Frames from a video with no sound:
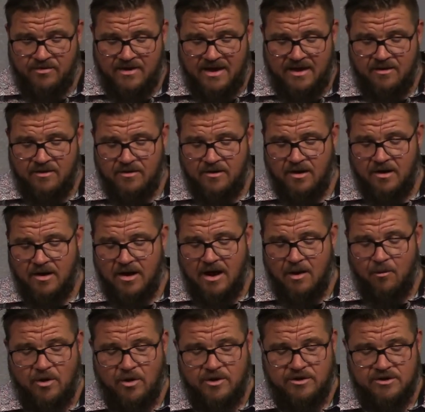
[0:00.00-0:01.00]
that uh, I
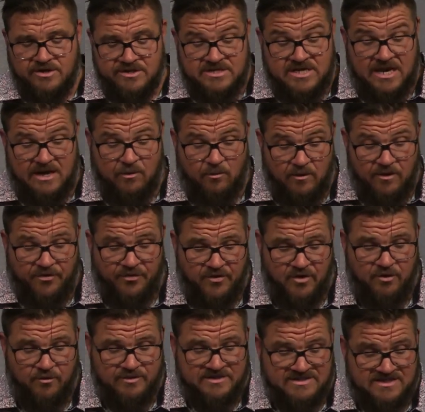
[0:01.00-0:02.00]
you to take with
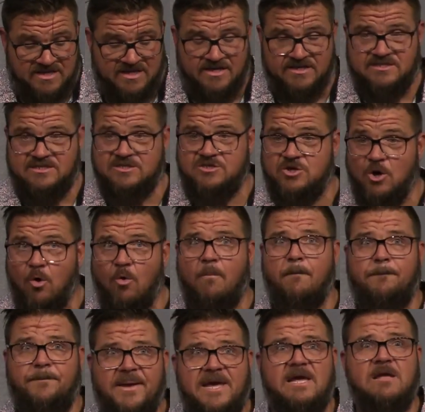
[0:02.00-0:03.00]
you is this
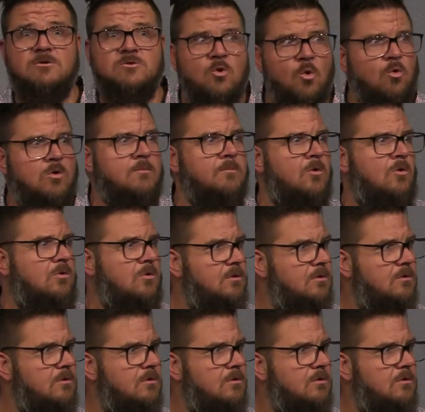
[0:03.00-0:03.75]
don't be normal.